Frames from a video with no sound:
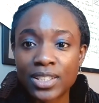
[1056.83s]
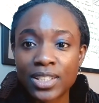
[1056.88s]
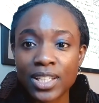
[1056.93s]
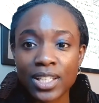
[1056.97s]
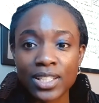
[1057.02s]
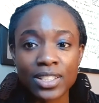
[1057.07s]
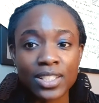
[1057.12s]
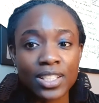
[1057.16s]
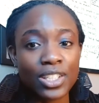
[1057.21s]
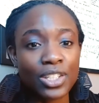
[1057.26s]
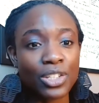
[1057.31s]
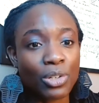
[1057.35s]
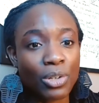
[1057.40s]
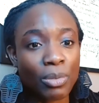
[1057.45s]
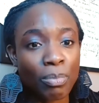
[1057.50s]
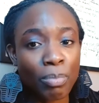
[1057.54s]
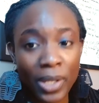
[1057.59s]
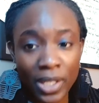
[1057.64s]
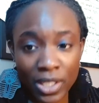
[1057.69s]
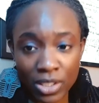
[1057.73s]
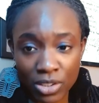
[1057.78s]
testing your
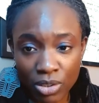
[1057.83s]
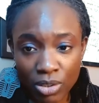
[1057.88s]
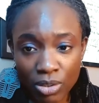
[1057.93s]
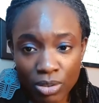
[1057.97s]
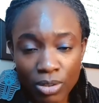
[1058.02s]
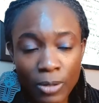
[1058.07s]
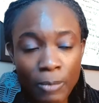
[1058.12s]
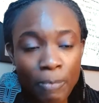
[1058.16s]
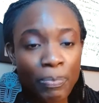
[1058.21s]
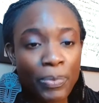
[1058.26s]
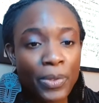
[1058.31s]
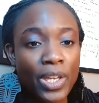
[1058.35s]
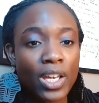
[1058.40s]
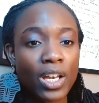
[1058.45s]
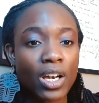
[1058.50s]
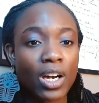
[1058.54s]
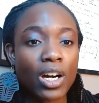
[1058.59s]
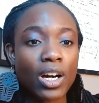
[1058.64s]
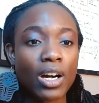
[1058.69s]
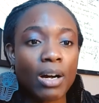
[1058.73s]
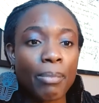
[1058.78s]
pixel,
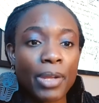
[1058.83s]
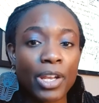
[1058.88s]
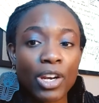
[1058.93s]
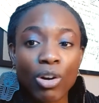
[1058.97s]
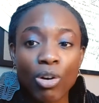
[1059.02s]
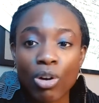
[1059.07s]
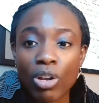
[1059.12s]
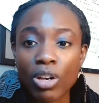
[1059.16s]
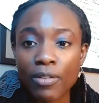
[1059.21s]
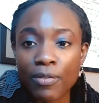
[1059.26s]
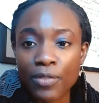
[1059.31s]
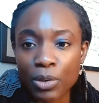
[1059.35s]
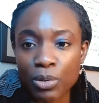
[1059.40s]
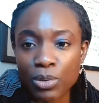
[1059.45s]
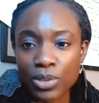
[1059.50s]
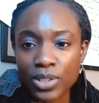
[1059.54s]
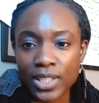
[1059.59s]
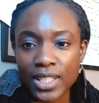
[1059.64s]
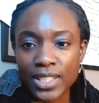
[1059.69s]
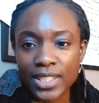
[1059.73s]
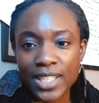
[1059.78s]
and all of those
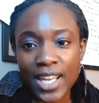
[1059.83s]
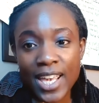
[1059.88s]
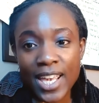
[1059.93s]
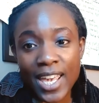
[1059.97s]
things.